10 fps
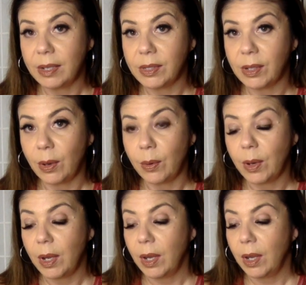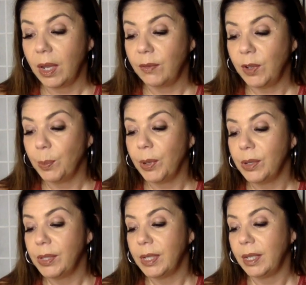So if your
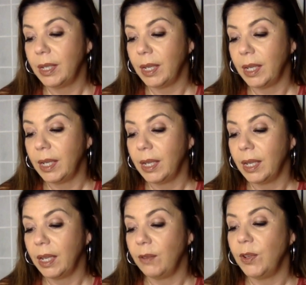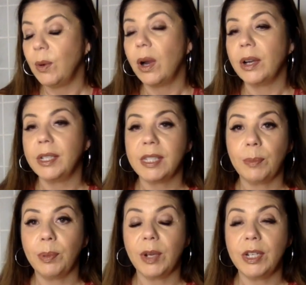person, if you are in
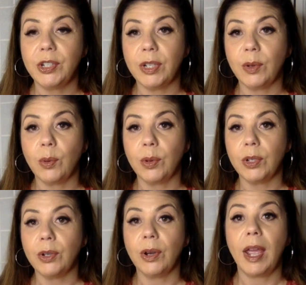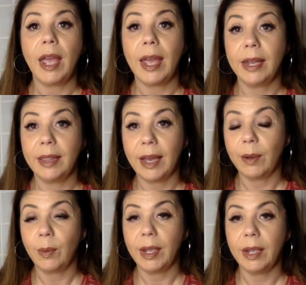separation or you're headed
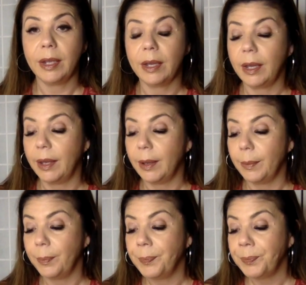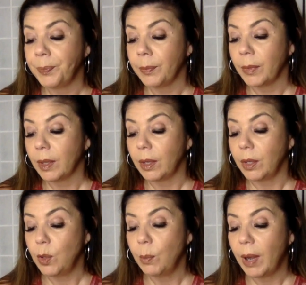that way,
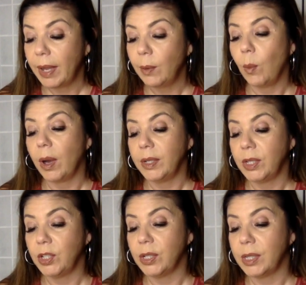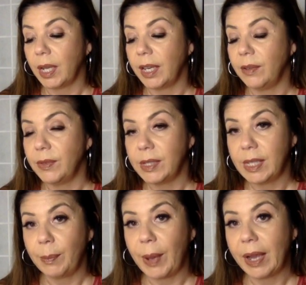you might want to just kind of
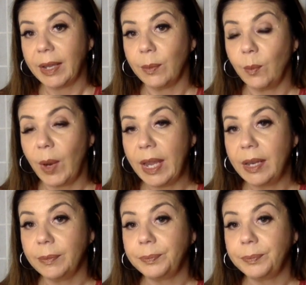sit back and wait